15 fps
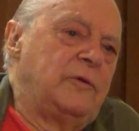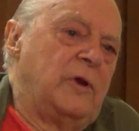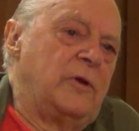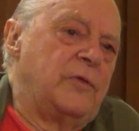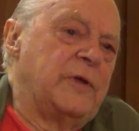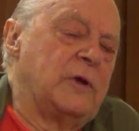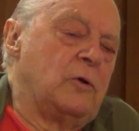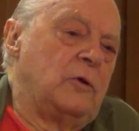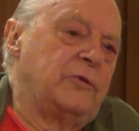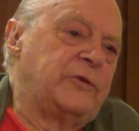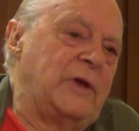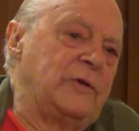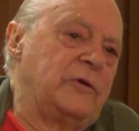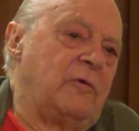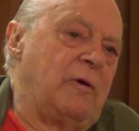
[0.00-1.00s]
on a thing called
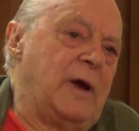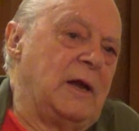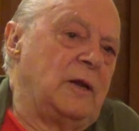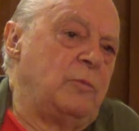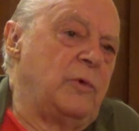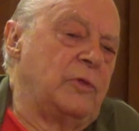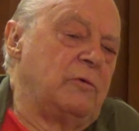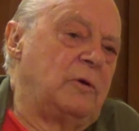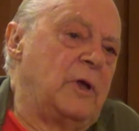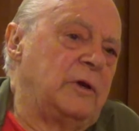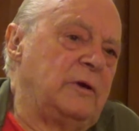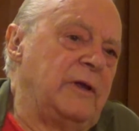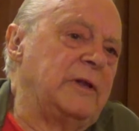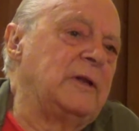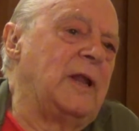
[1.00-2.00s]
Centre Island, but there were a
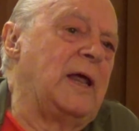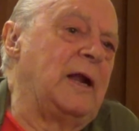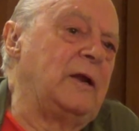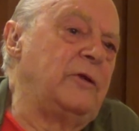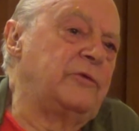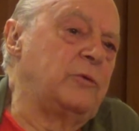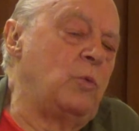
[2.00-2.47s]
lot of little islands,